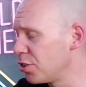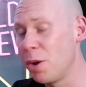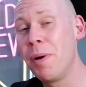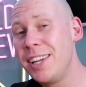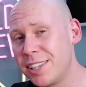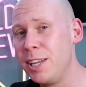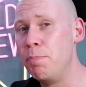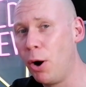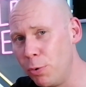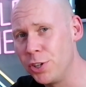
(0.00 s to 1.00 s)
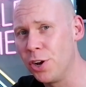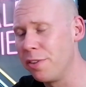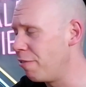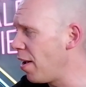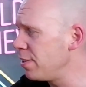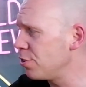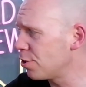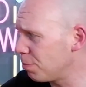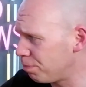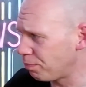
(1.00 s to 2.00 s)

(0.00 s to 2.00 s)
So basically, Bold is on the fence.